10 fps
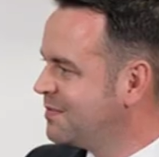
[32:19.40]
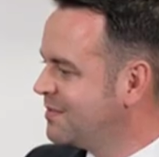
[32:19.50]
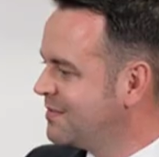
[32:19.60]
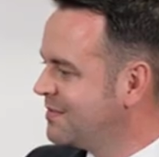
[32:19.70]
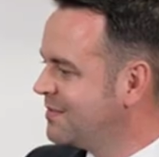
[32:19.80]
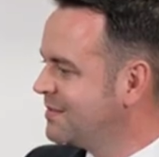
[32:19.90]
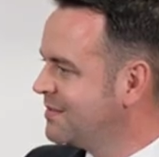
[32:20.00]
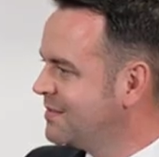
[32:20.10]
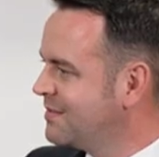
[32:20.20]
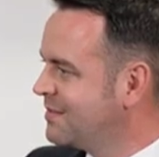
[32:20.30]

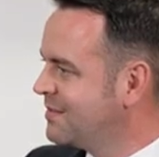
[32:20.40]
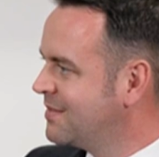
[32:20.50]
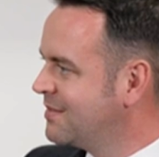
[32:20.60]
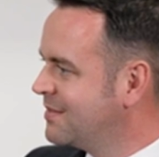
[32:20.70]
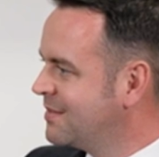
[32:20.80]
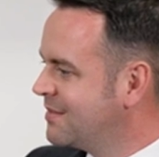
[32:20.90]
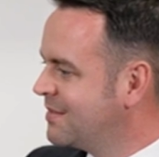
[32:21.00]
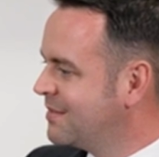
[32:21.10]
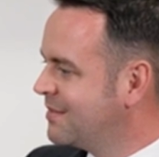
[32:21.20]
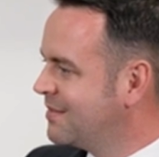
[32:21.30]

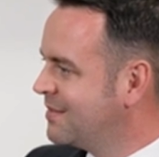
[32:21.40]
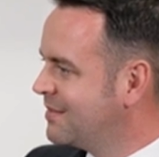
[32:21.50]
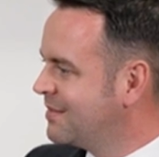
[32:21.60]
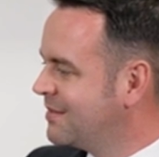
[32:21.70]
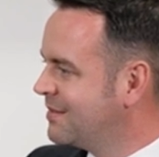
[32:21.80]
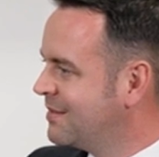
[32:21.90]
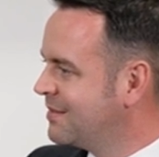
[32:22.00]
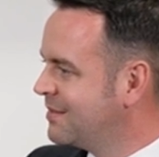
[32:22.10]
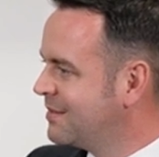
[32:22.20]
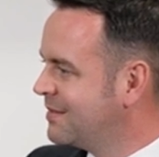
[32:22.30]

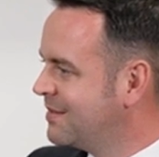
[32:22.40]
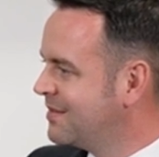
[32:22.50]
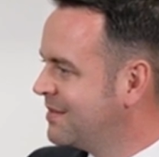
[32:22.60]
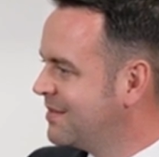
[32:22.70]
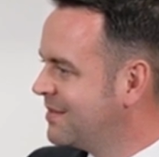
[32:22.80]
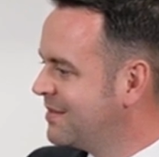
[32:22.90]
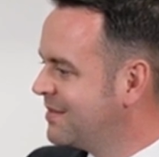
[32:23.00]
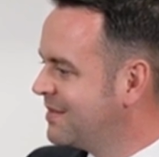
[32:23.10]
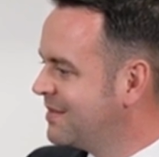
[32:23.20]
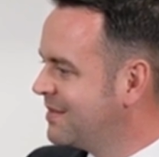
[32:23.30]

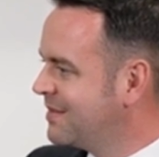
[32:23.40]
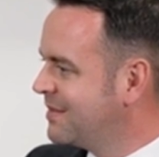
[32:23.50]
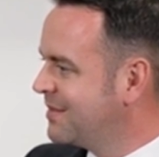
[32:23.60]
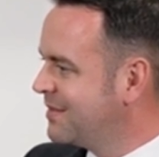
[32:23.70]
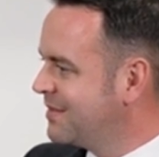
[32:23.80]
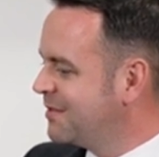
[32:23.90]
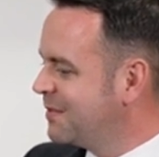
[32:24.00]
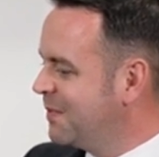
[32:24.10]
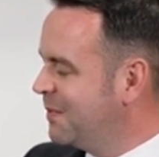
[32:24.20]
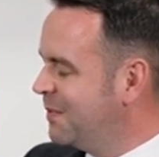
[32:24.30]

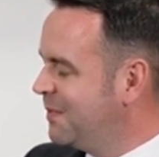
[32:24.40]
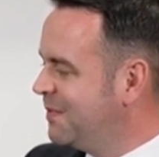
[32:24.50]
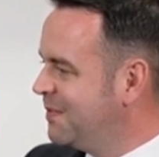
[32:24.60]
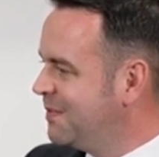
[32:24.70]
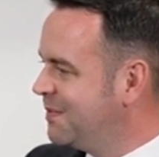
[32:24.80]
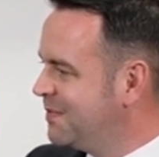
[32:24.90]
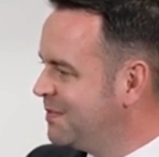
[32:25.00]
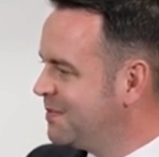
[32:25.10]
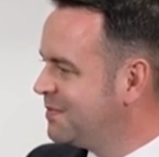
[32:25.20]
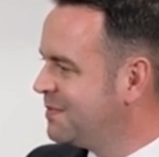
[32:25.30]

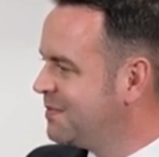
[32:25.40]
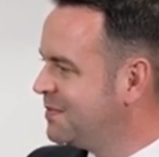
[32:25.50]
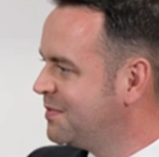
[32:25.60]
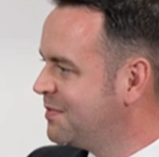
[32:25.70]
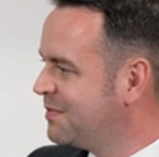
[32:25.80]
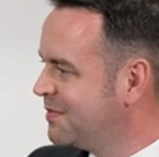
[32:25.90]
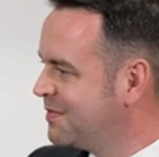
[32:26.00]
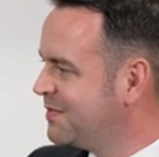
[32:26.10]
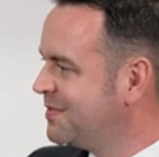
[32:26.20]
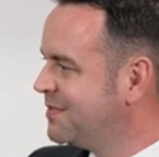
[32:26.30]

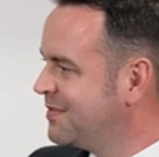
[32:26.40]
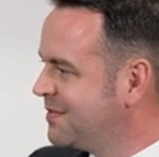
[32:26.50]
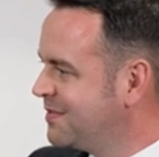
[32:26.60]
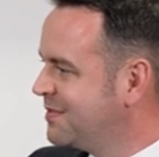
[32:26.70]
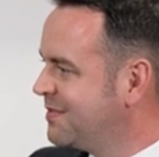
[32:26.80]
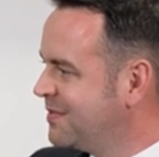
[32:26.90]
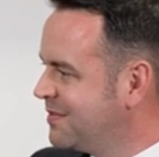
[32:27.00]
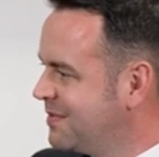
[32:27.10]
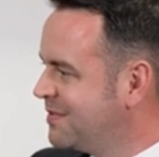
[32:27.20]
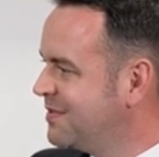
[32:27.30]
(silent)